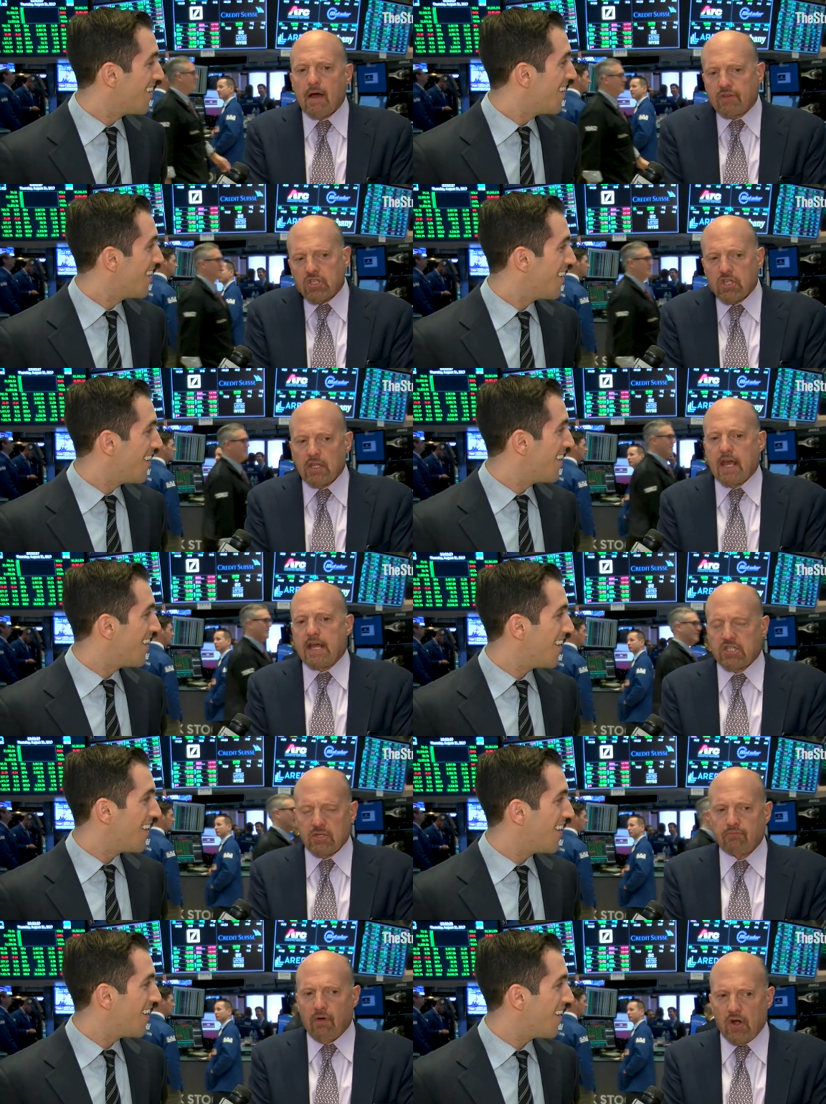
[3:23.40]
Speaker 1: obviously they had
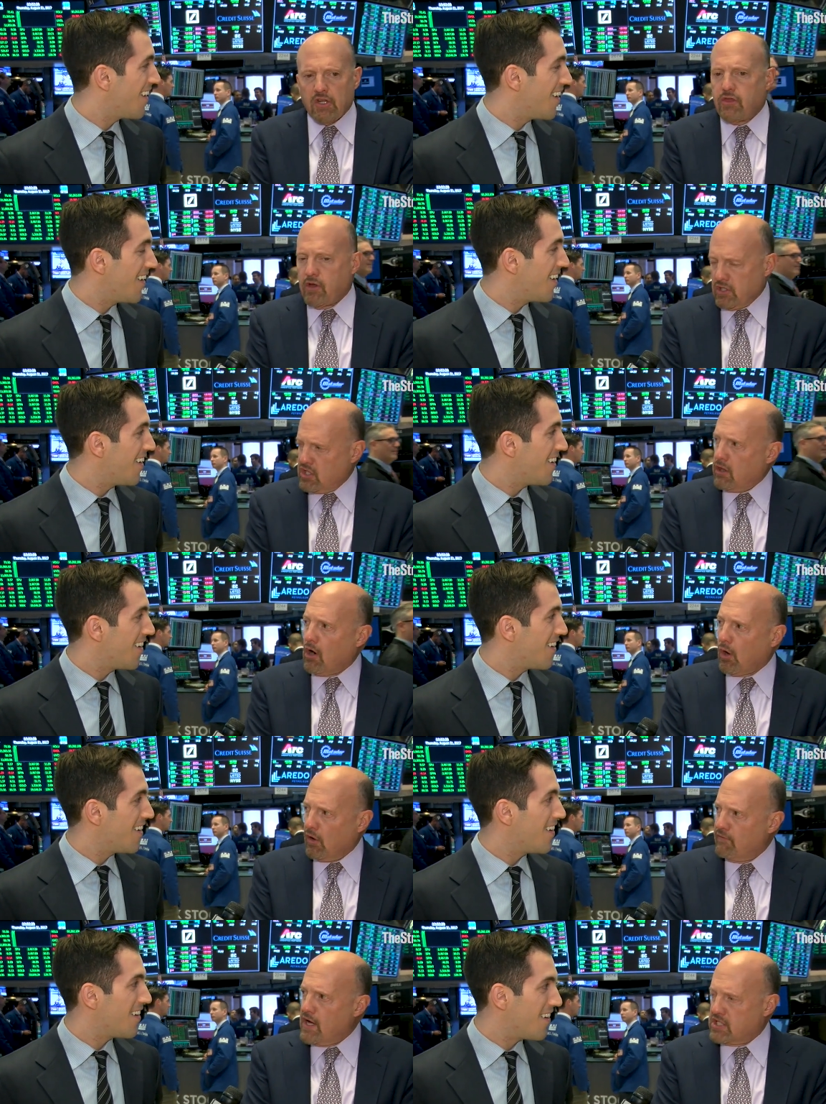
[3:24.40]
some very th
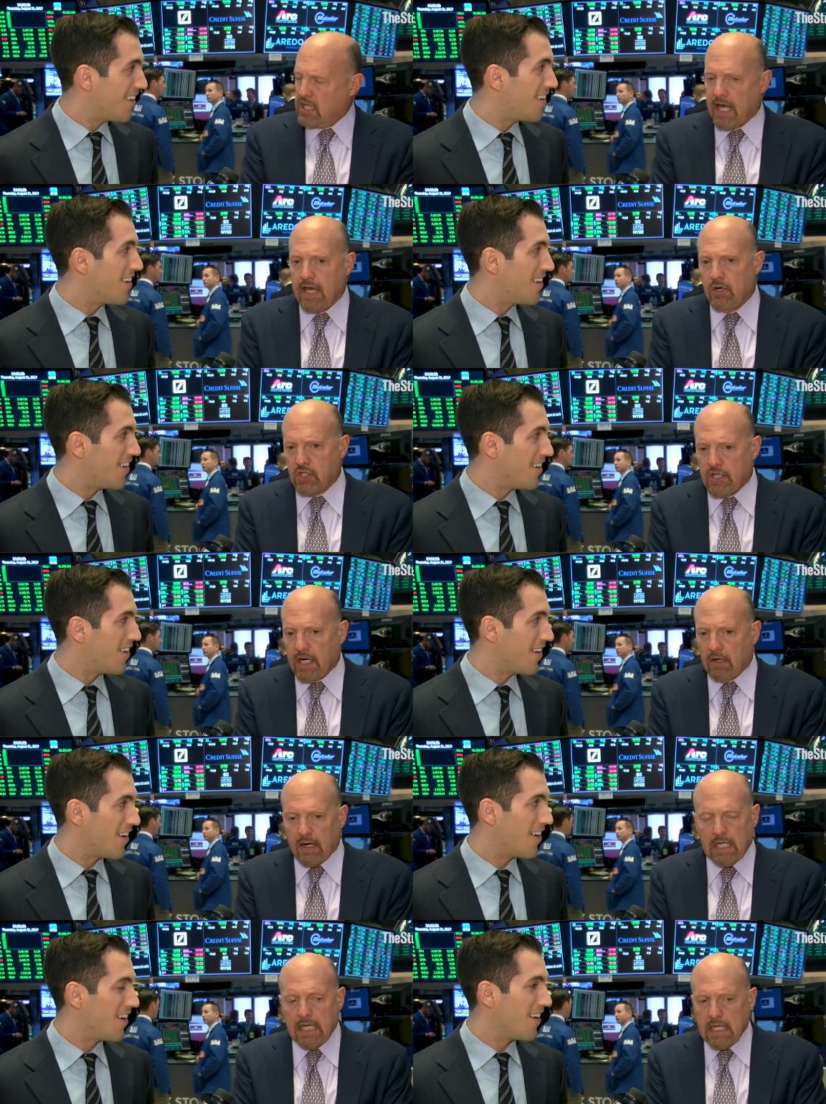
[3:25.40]
thorough investigators
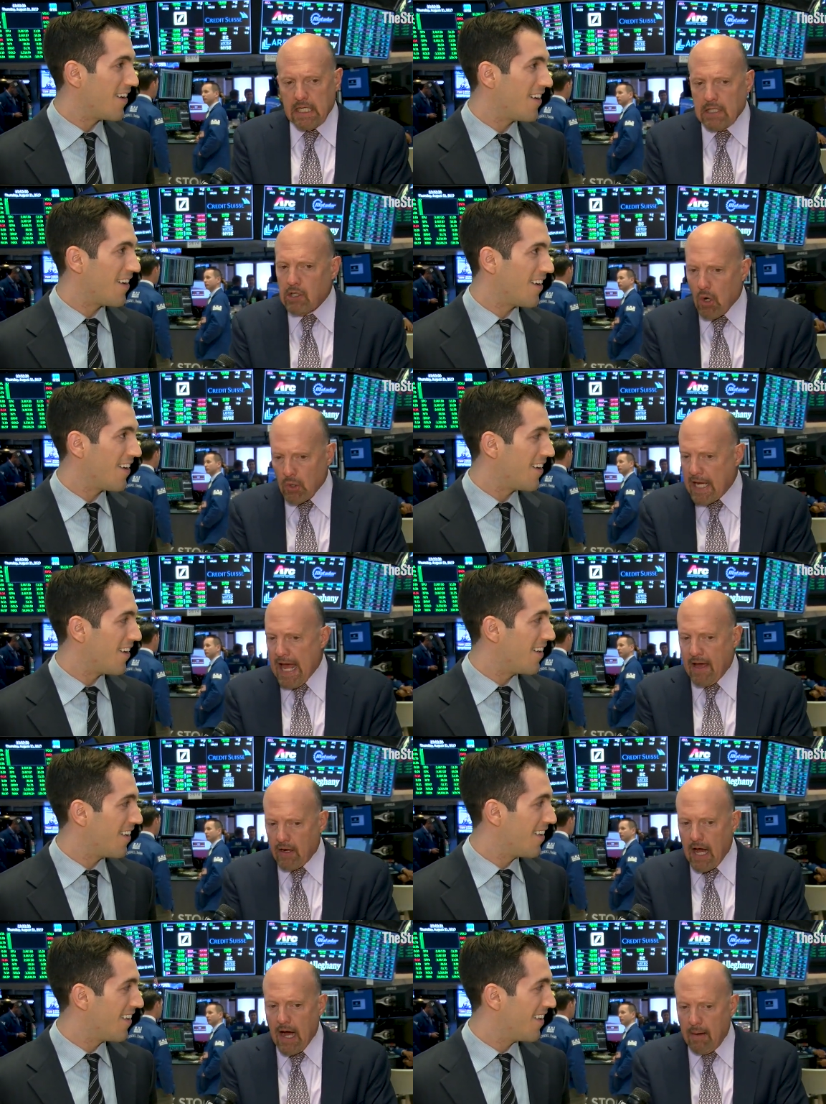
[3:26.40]
there no
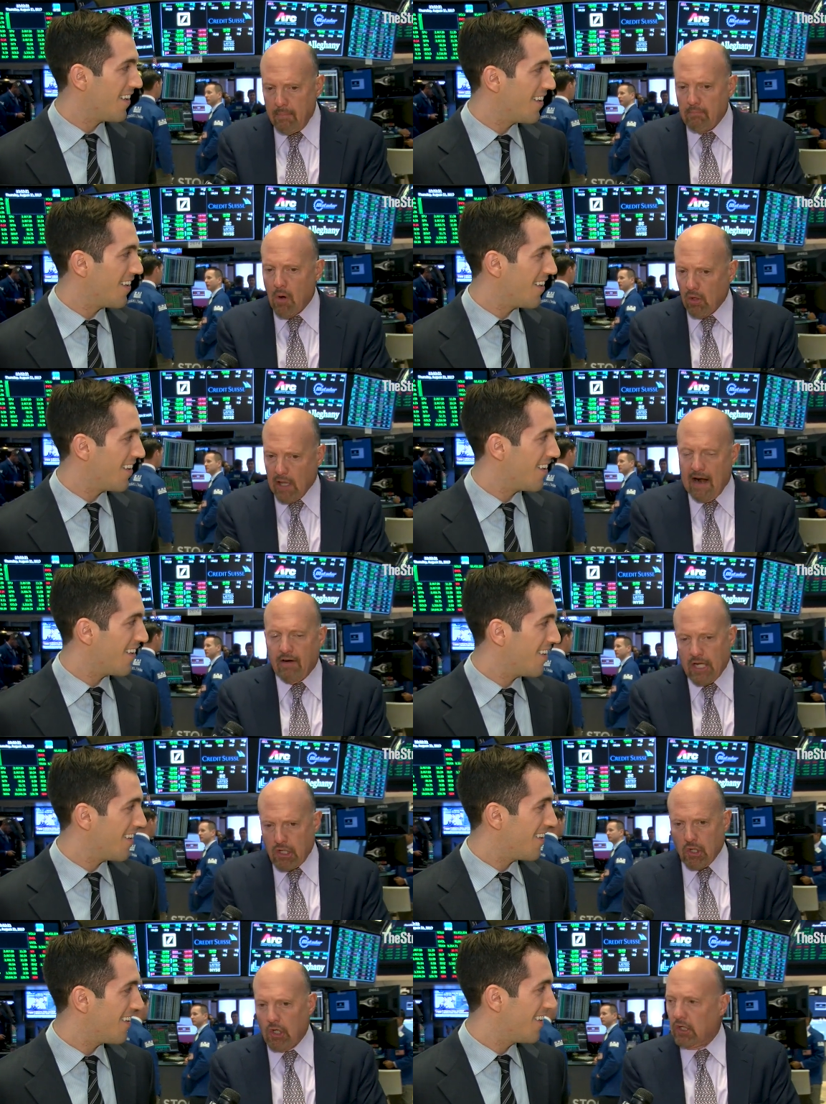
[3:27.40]
doubt uh, Moe Larry
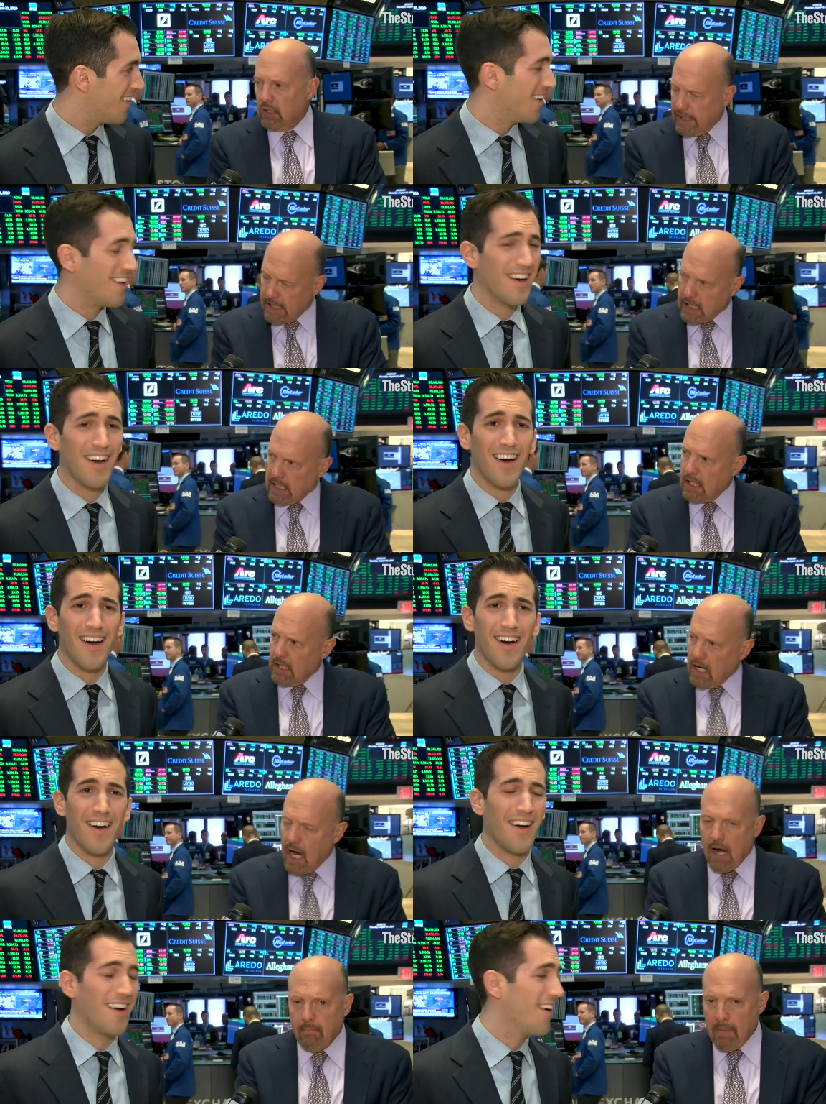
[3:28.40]
and Curly,
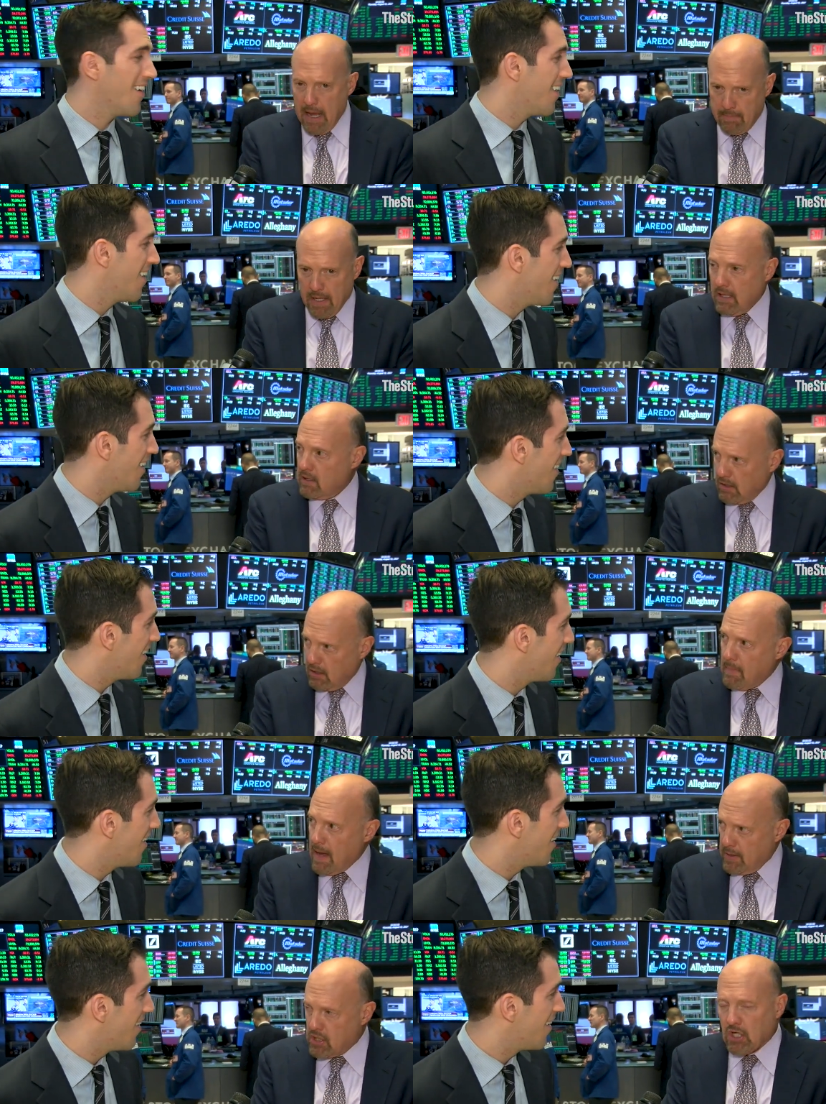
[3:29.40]
uh, maybe
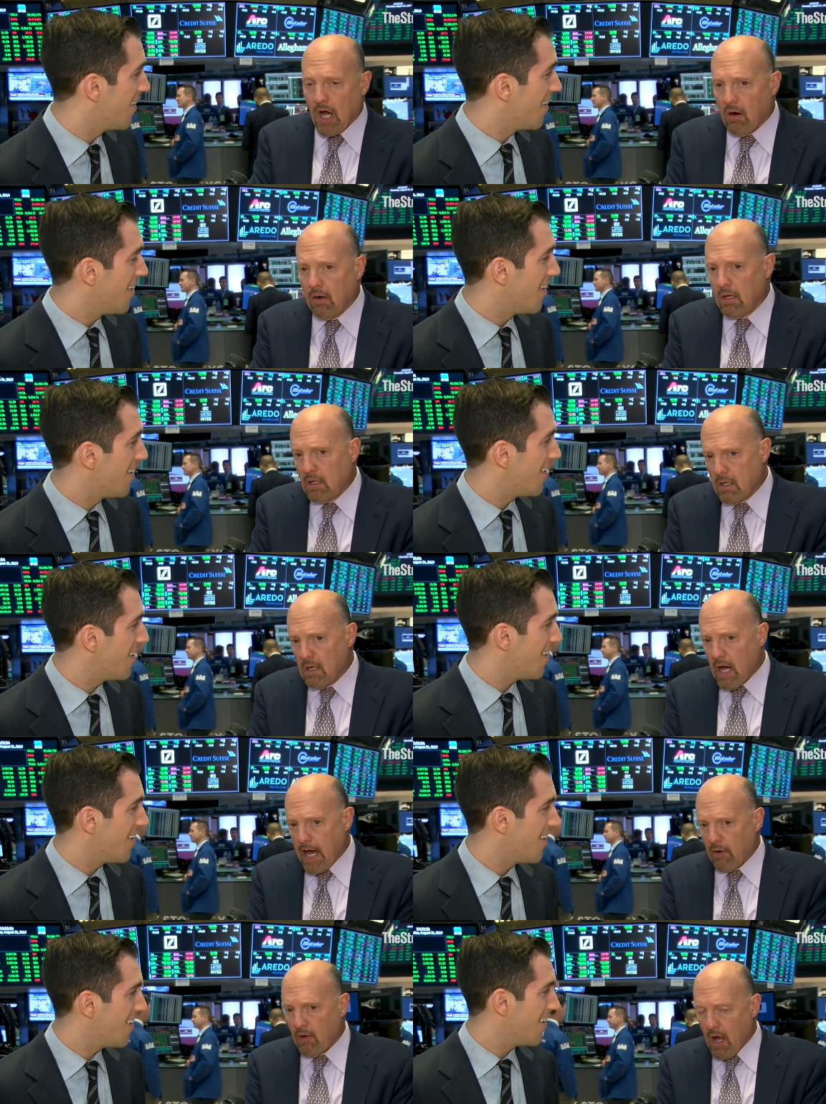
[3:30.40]
maybe Joe.
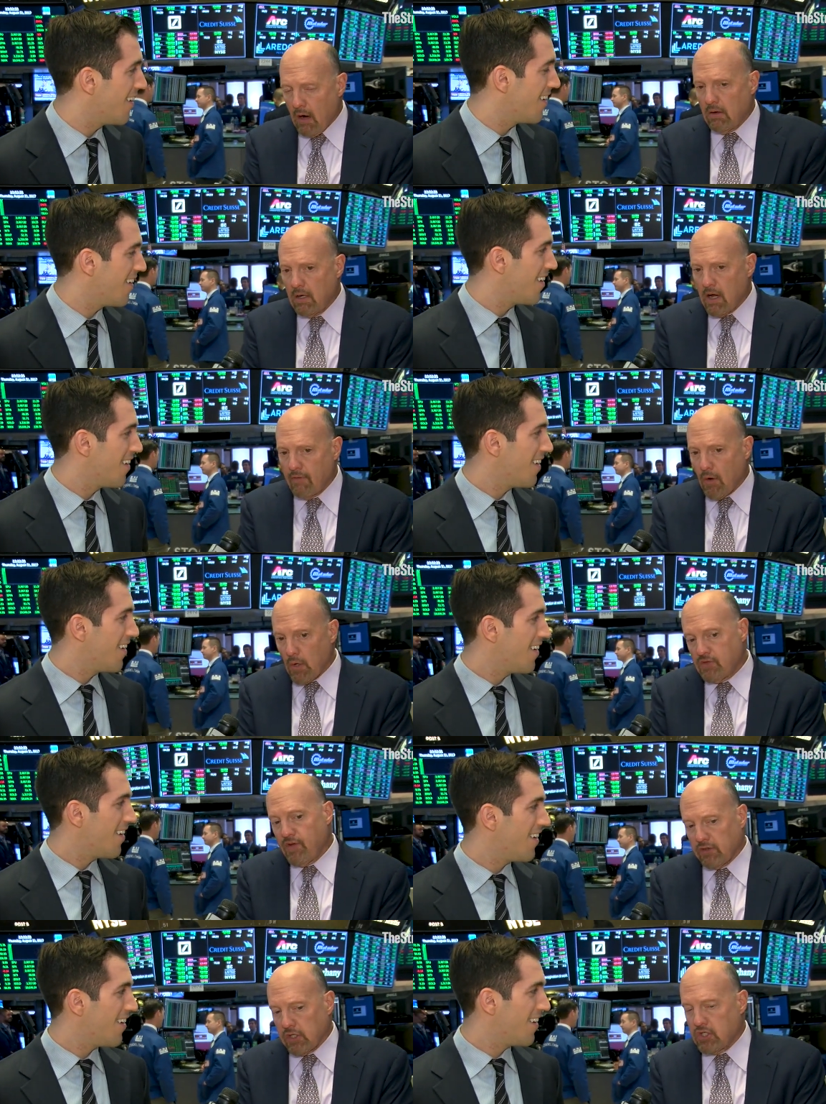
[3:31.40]
I don't know. I've always
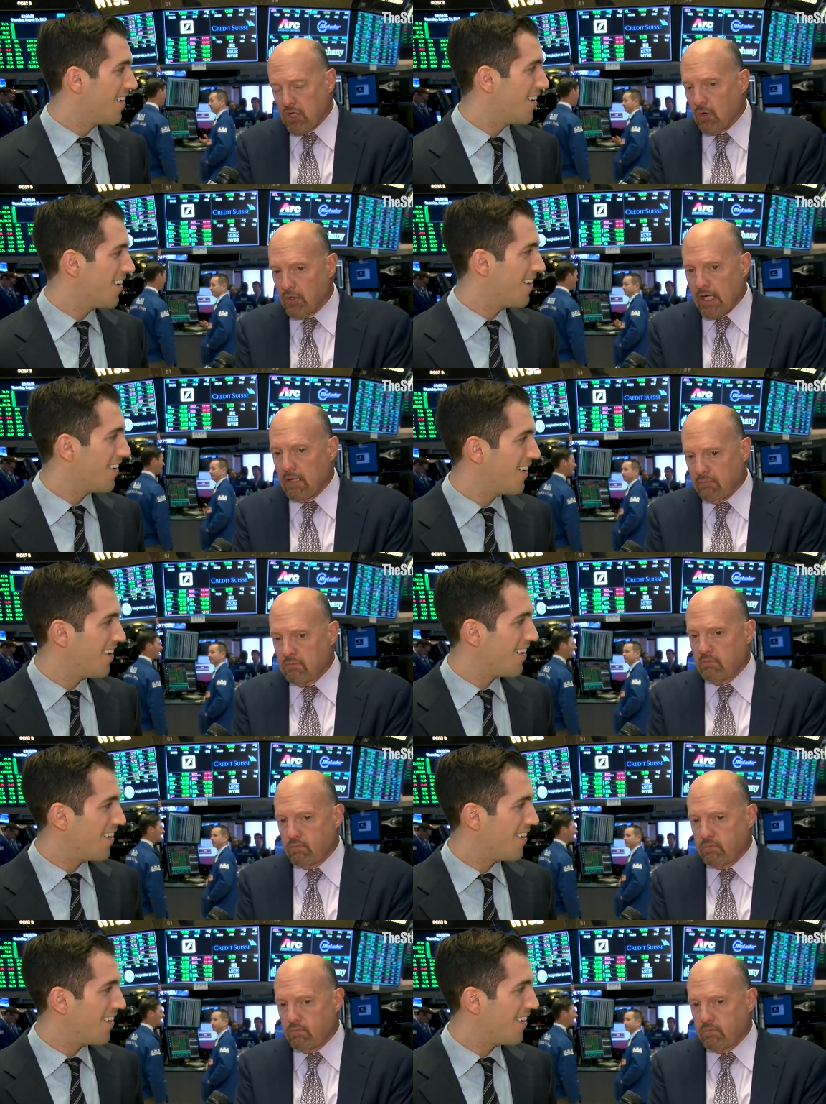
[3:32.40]
felt that Joe did it